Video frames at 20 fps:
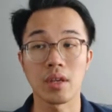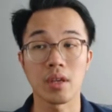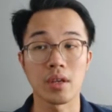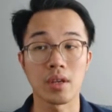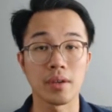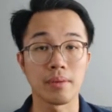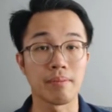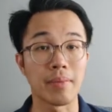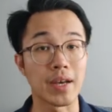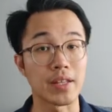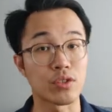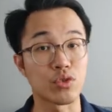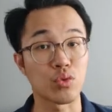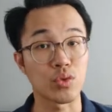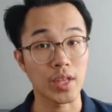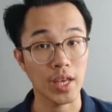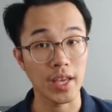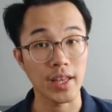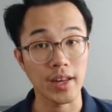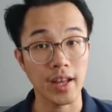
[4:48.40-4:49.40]
But
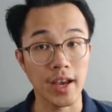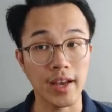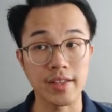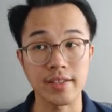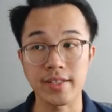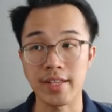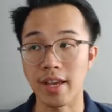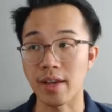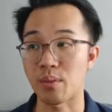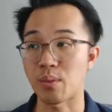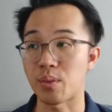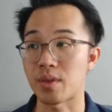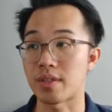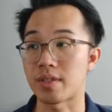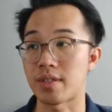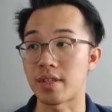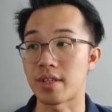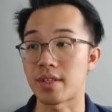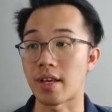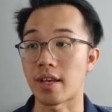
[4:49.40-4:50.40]
today in hindsight, we
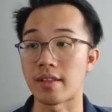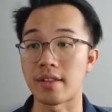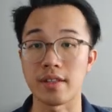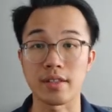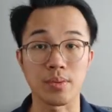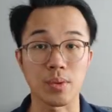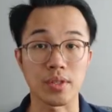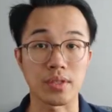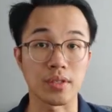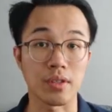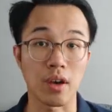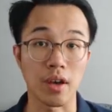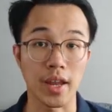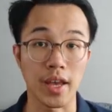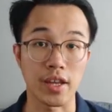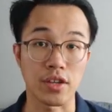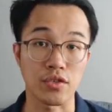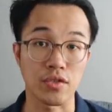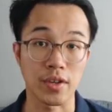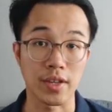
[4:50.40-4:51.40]
see that this was not
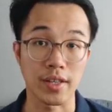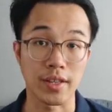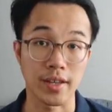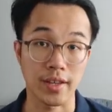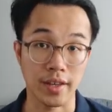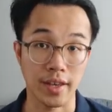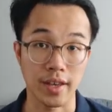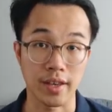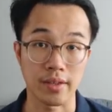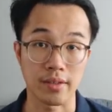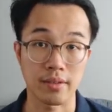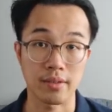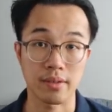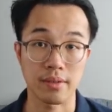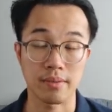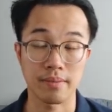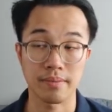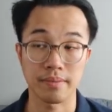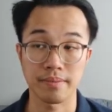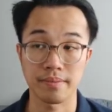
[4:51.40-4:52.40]
actually the case.
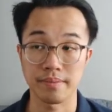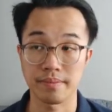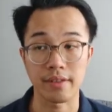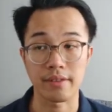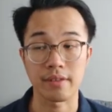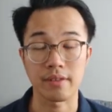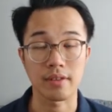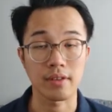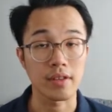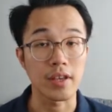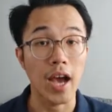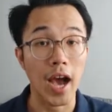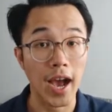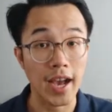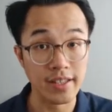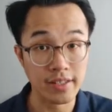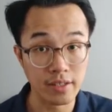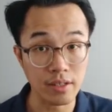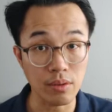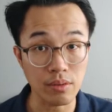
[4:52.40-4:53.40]
I
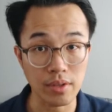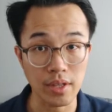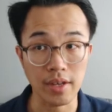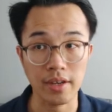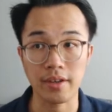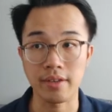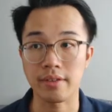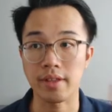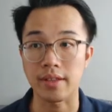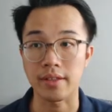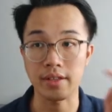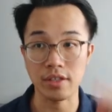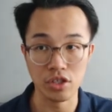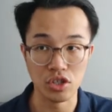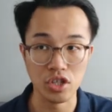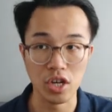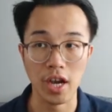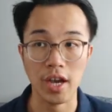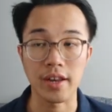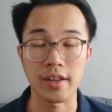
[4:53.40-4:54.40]
still think that this
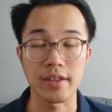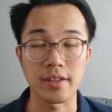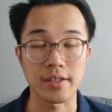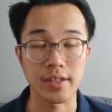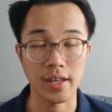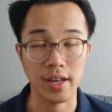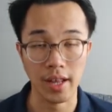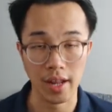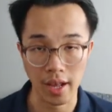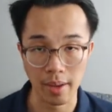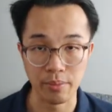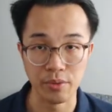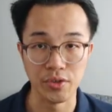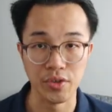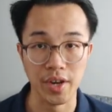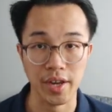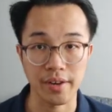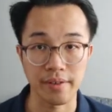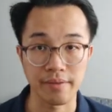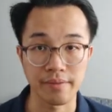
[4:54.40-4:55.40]
chart is in an
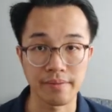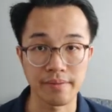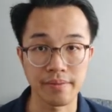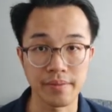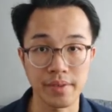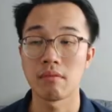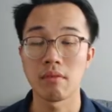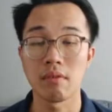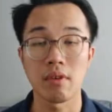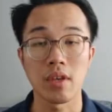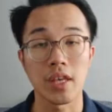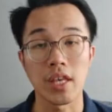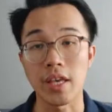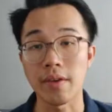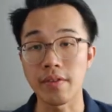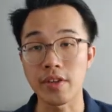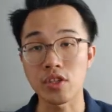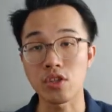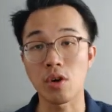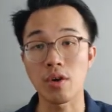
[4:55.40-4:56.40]
uptrend,
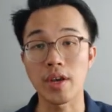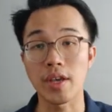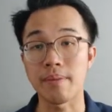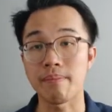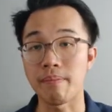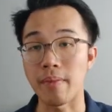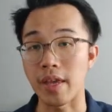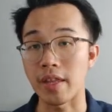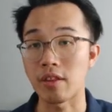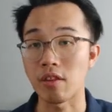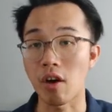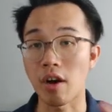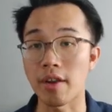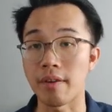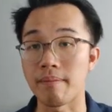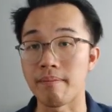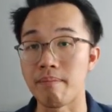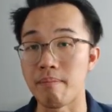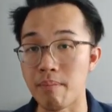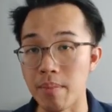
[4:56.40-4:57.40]
even though it may
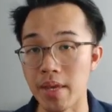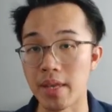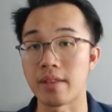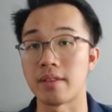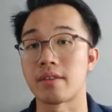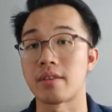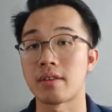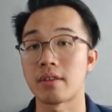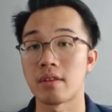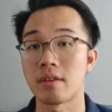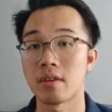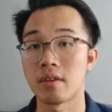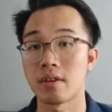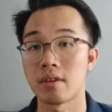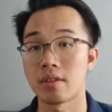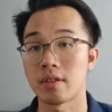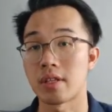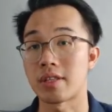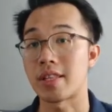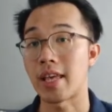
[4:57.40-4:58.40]
not meet
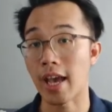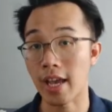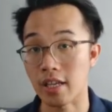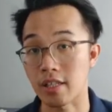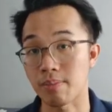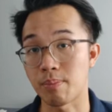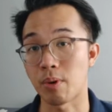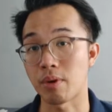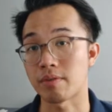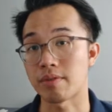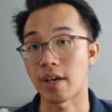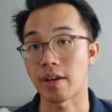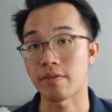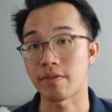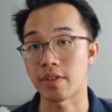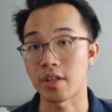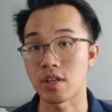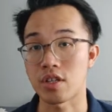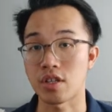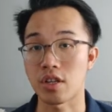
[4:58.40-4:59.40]
the textbook
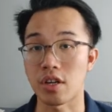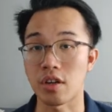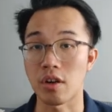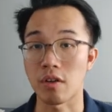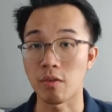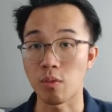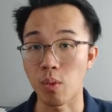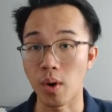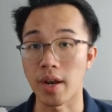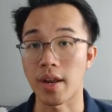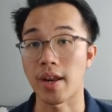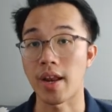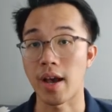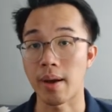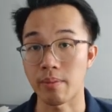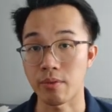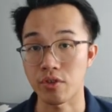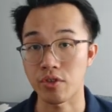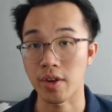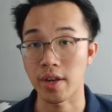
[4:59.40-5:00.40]
definition of what an
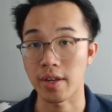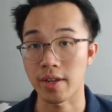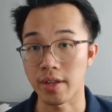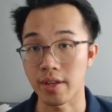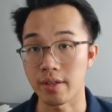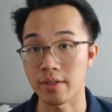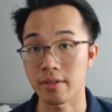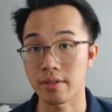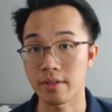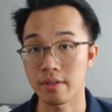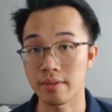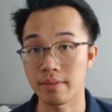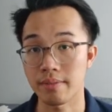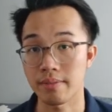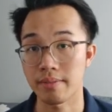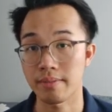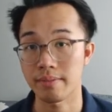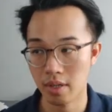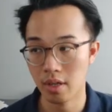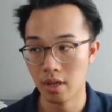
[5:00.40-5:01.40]
uptrend is.
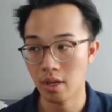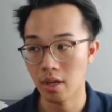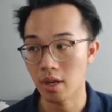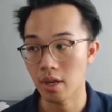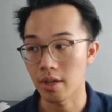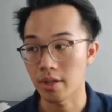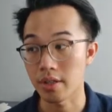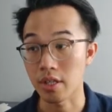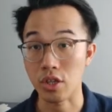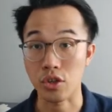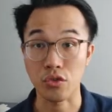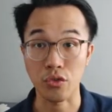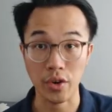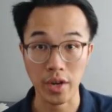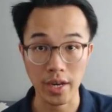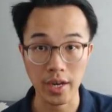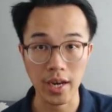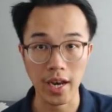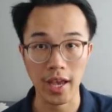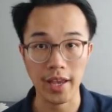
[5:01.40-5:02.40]
The
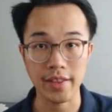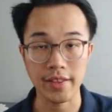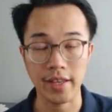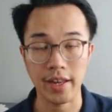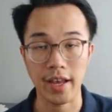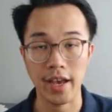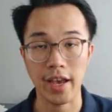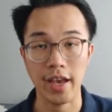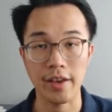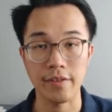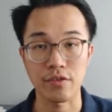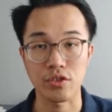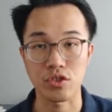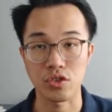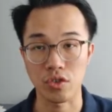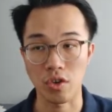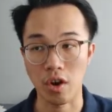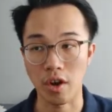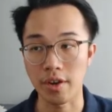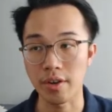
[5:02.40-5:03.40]
green line that I have
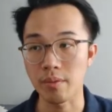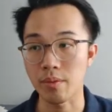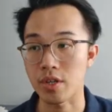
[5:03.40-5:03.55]
drawn, which